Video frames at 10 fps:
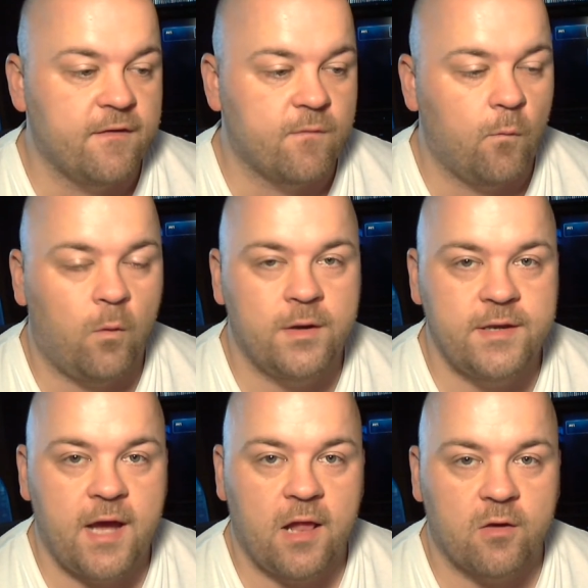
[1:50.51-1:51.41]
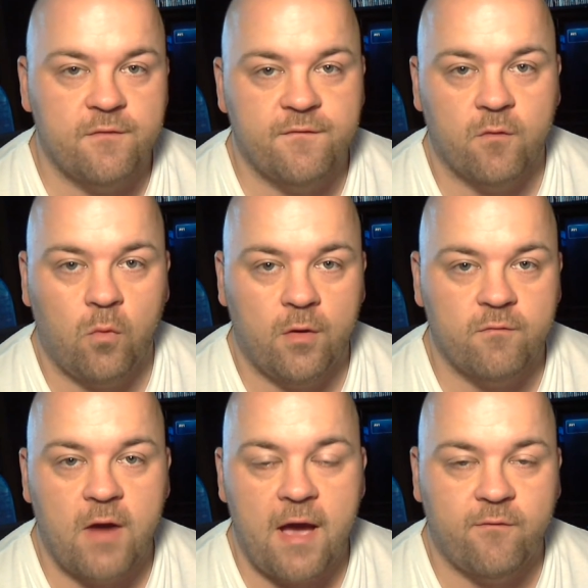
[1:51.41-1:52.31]
It's $1 for
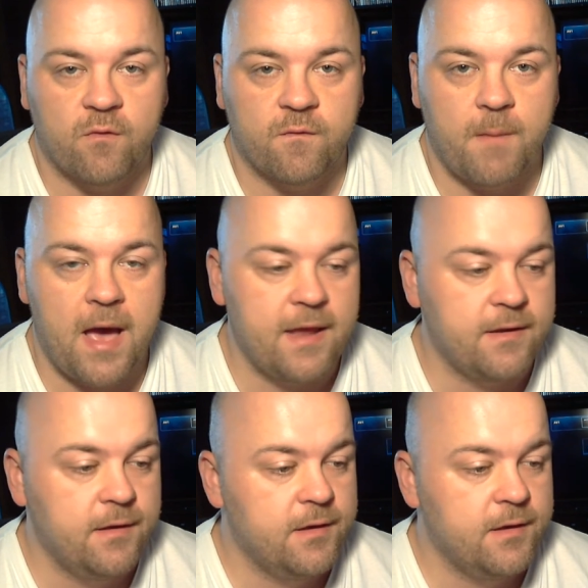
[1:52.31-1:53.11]
one raffle spot.